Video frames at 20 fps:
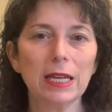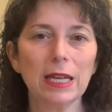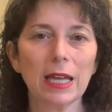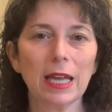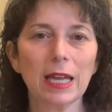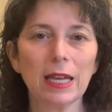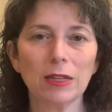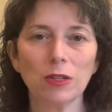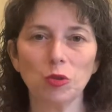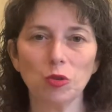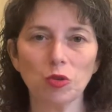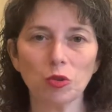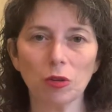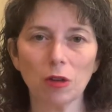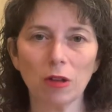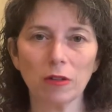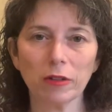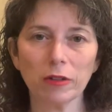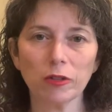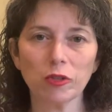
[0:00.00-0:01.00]
a neutral
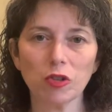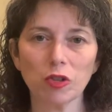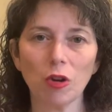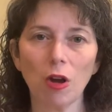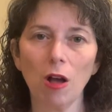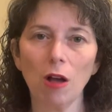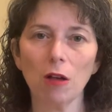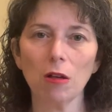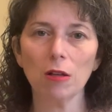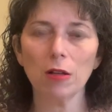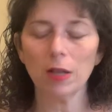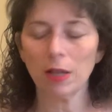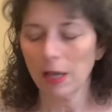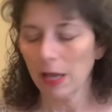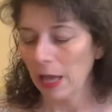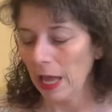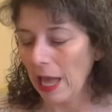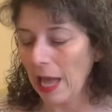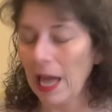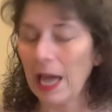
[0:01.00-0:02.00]
colored shawl,
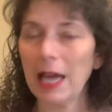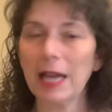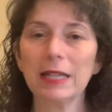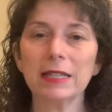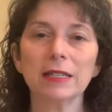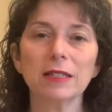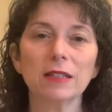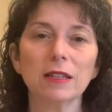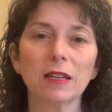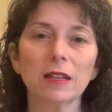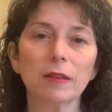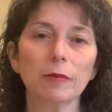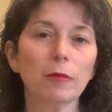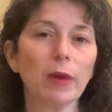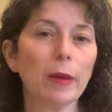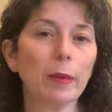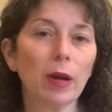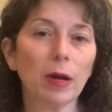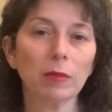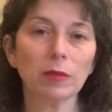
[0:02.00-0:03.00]
and
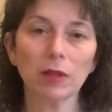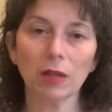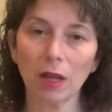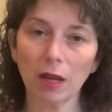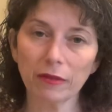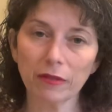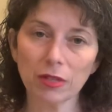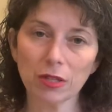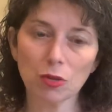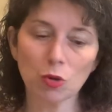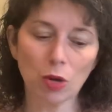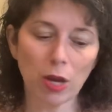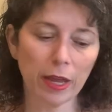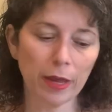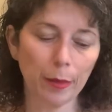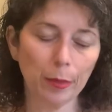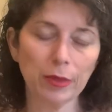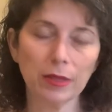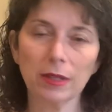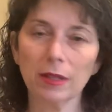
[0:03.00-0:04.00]
my mom loves
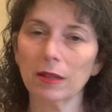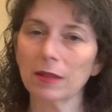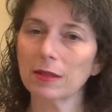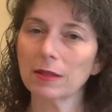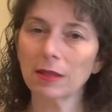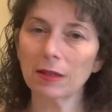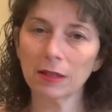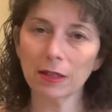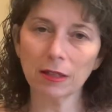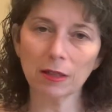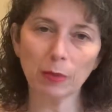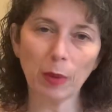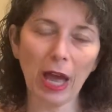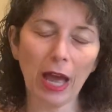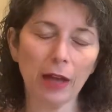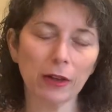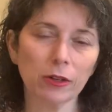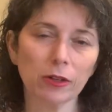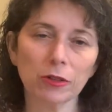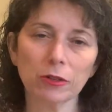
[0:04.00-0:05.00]
stripes. Cindy's
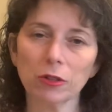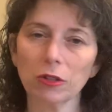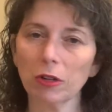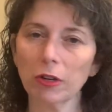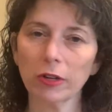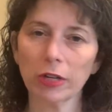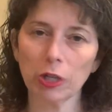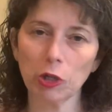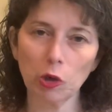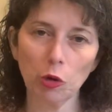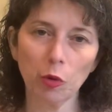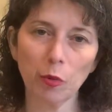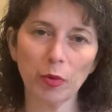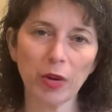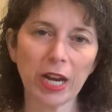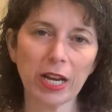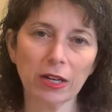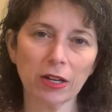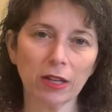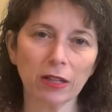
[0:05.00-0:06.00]
patterns are a
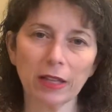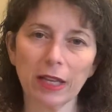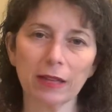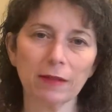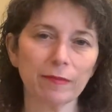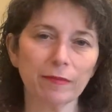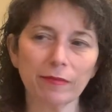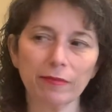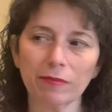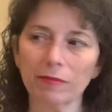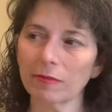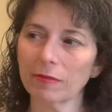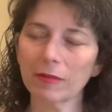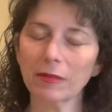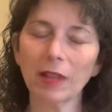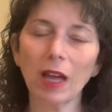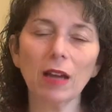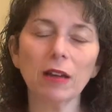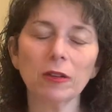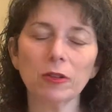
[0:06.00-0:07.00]
no-brainer, like,
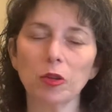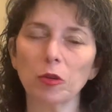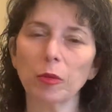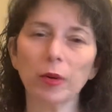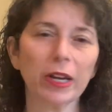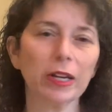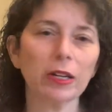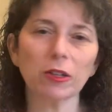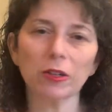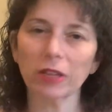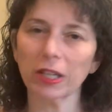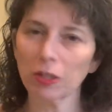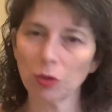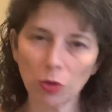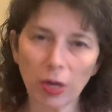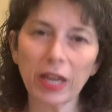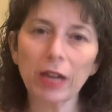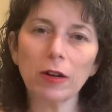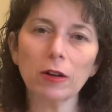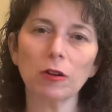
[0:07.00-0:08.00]
not a no-brainer, like, you
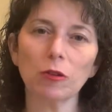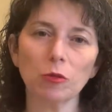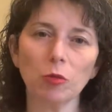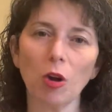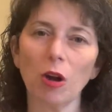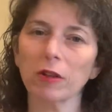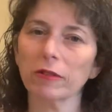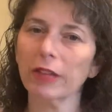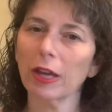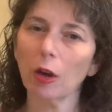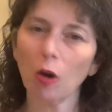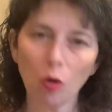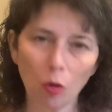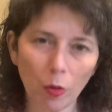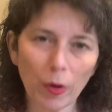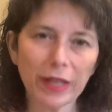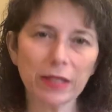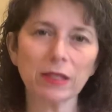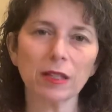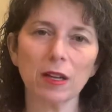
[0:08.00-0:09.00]
can't go wrong. They
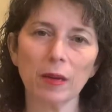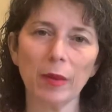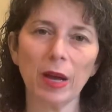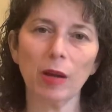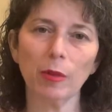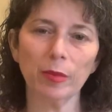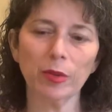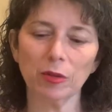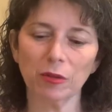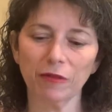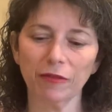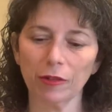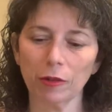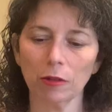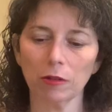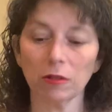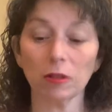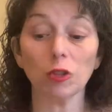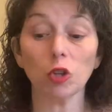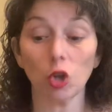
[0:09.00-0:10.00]
always come out
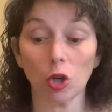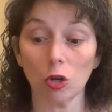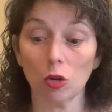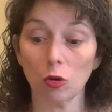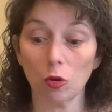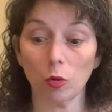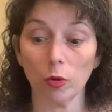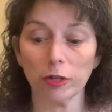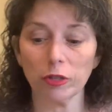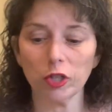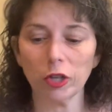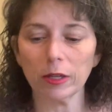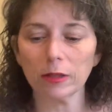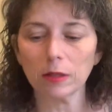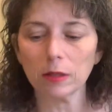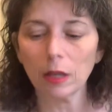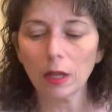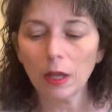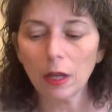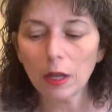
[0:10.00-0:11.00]
beautiful, look
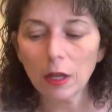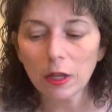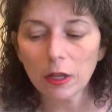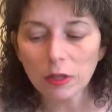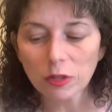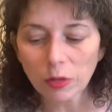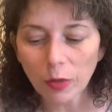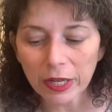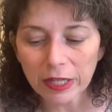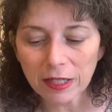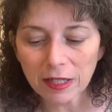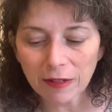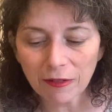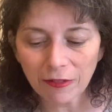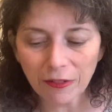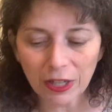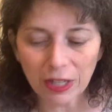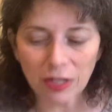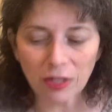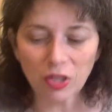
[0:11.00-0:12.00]
gorgeous. So I did
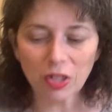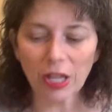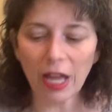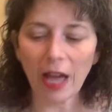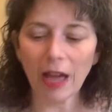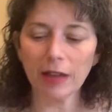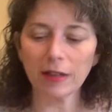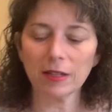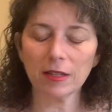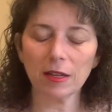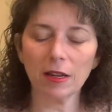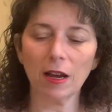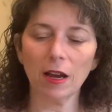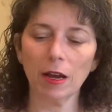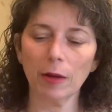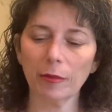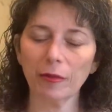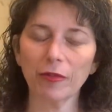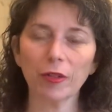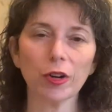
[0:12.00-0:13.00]
finish that
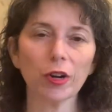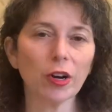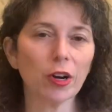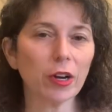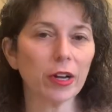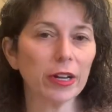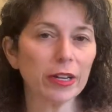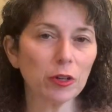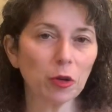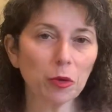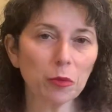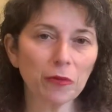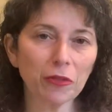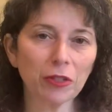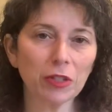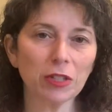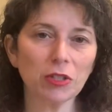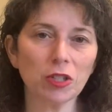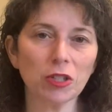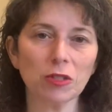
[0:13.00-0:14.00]
for her, and
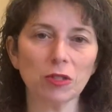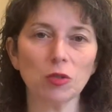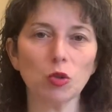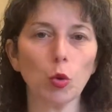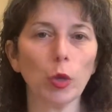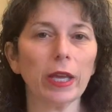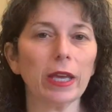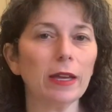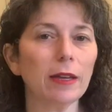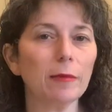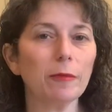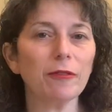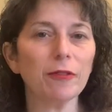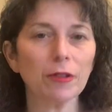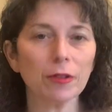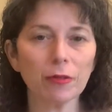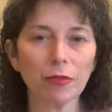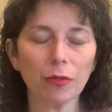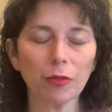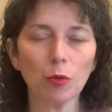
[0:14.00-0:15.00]
hopefully she's enjoying it.
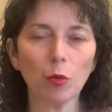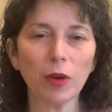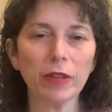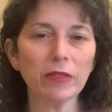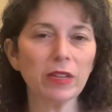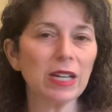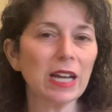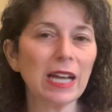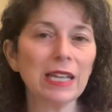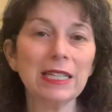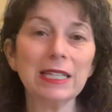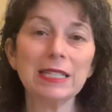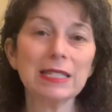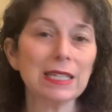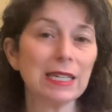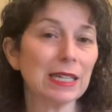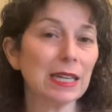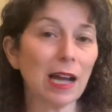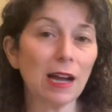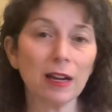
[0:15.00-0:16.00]
For the one that I knit
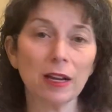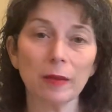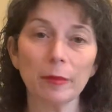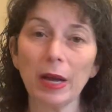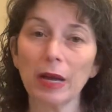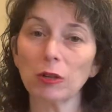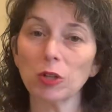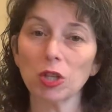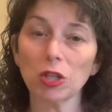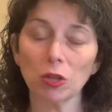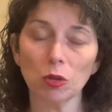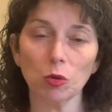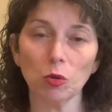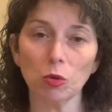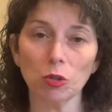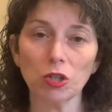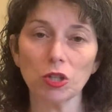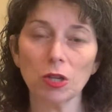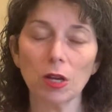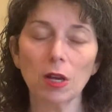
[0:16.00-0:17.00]
did not come out
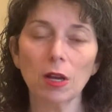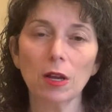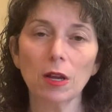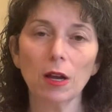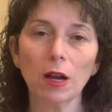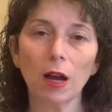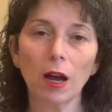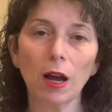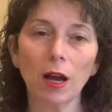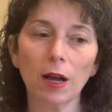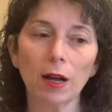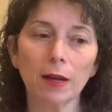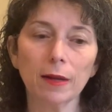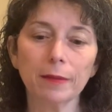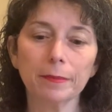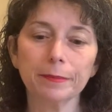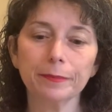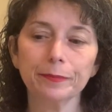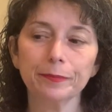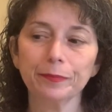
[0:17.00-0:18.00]
huge.
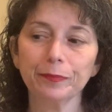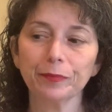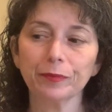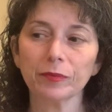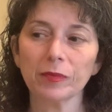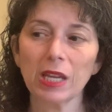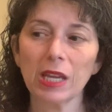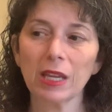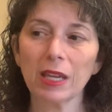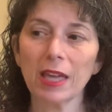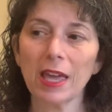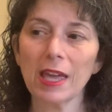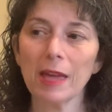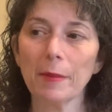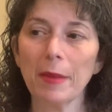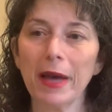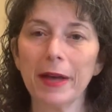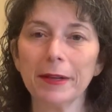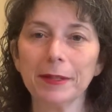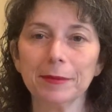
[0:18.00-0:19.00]
It came
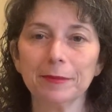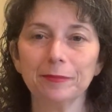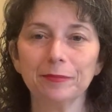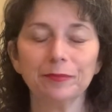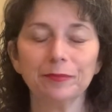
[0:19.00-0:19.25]
out